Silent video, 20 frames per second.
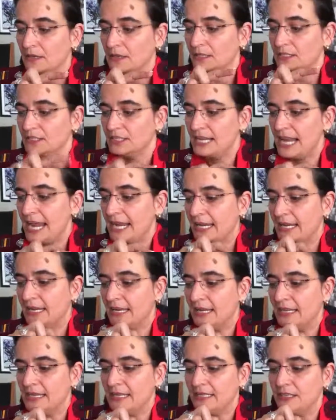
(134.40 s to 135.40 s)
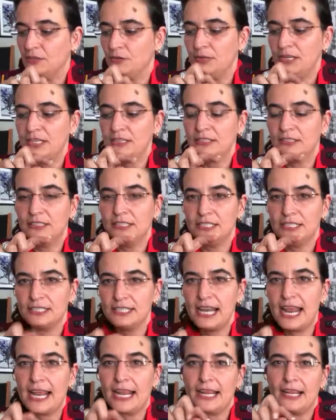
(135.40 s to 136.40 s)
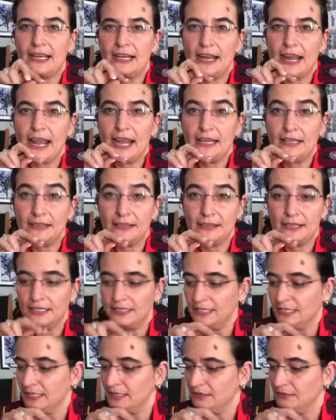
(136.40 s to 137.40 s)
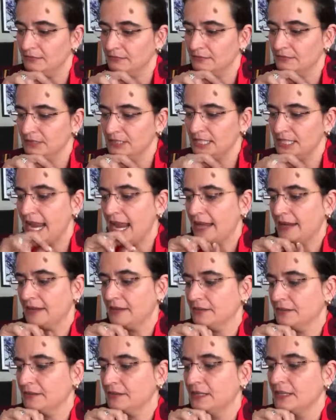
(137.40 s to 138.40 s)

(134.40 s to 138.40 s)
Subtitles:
snack and a 3:30 snack and a 8:30 snack.